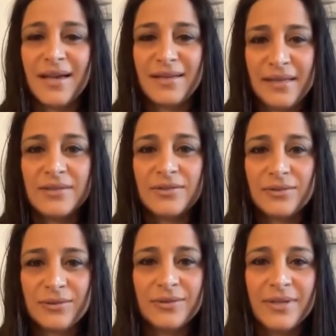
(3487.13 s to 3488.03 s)
I need
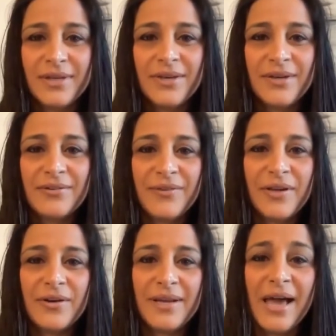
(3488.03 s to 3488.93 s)
to
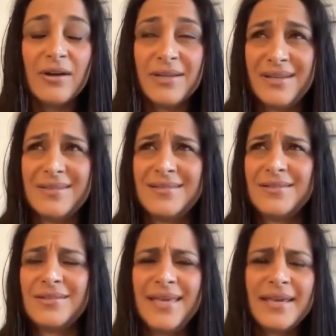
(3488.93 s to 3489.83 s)
figure it out. And
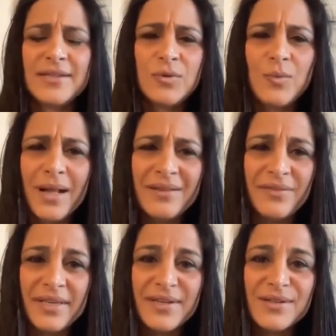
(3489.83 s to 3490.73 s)
to take 12
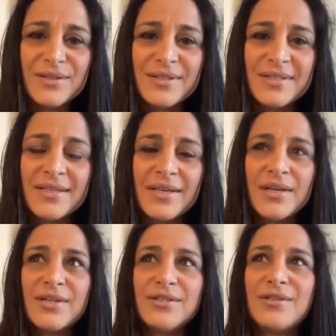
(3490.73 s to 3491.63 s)
years
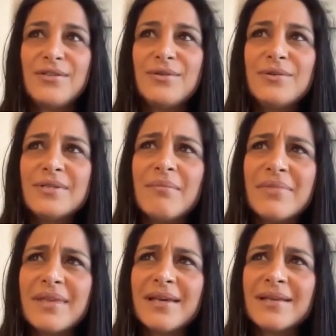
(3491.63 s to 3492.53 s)
to do
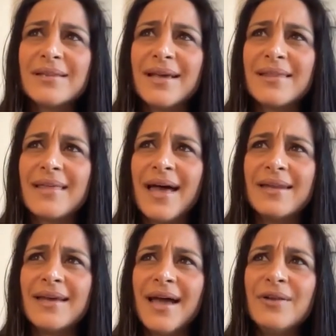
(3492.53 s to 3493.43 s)
something like
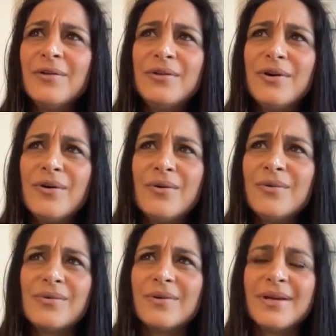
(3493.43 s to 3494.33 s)
that, I don't
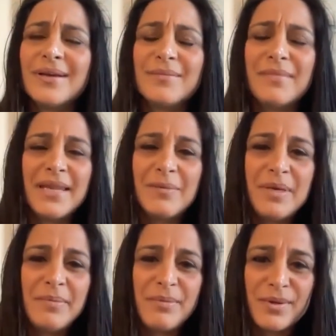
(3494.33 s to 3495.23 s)
know many
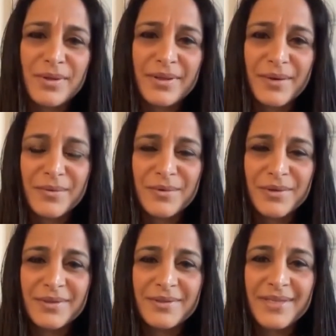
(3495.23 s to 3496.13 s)
people that
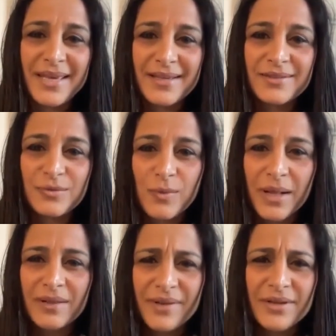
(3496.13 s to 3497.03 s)
would take
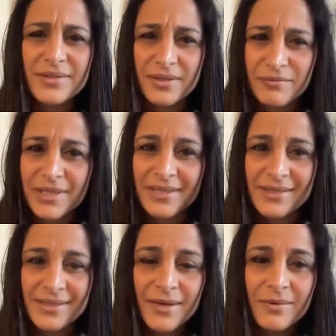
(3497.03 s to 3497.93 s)
12 years and really
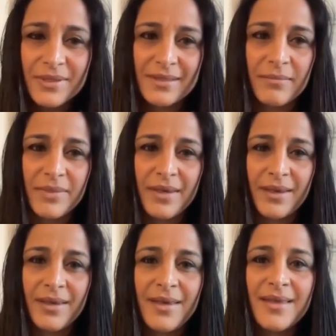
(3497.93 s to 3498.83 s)
stick with
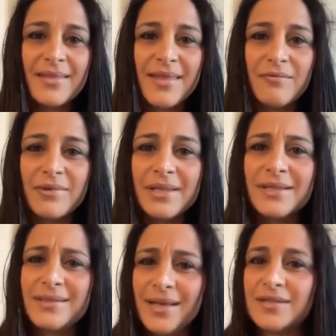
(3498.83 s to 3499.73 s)
something. That
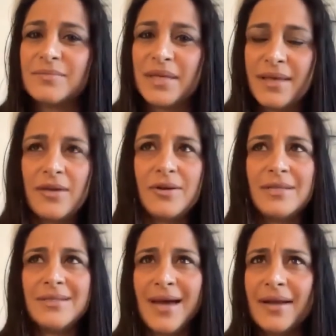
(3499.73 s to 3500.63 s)
really tells me that your
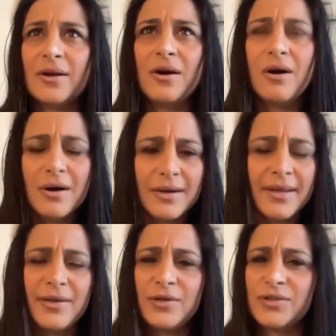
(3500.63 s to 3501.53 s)
entire heart
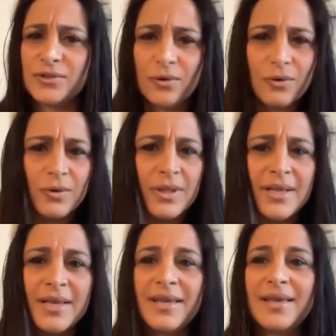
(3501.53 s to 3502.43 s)
and your soul
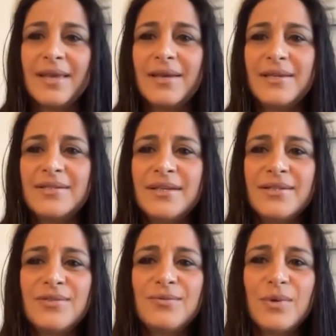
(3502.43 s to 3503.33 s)

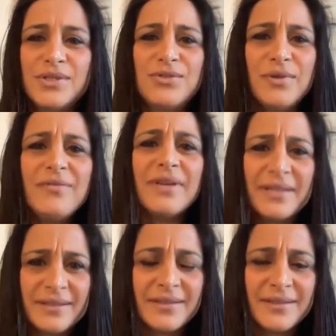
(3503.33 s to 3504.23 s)
was
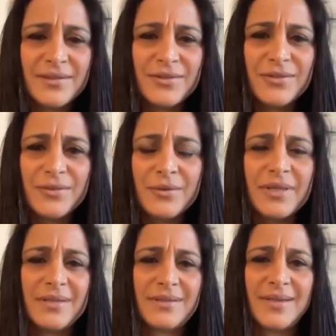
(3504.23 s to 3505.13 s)
driven to do
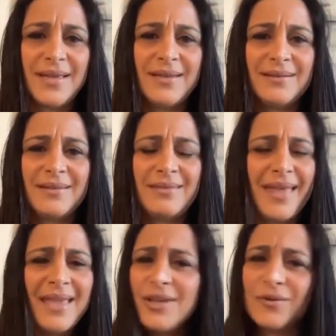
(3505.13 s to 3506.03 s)
this. And
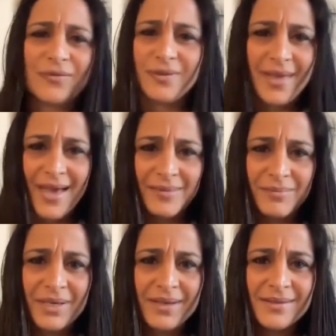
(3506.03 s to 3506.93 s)
thank you for that,
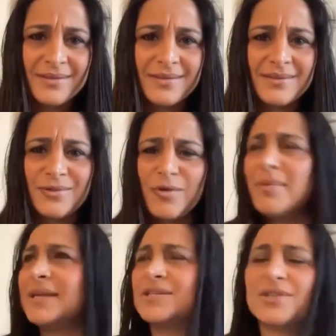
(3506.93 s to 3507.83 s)
because so
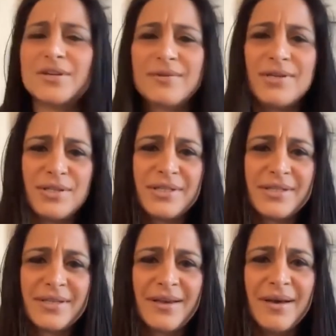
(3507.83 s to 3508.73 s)
many generations
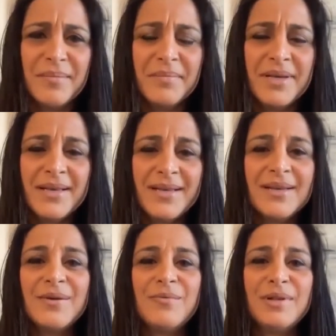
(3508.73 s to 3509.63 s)
to come
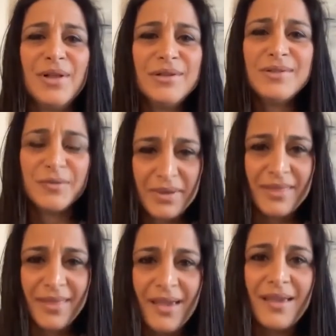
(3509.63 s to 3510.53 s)
will also be
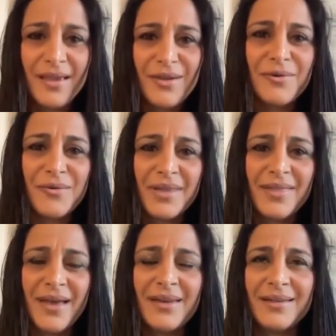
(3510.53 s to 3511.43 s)
thanking you.
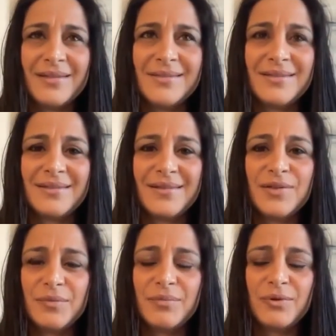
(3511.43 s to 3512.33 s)
And that is
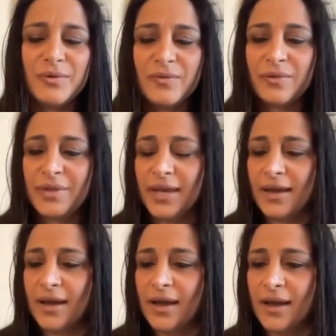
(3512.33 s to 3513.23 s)
such a beautiful thing.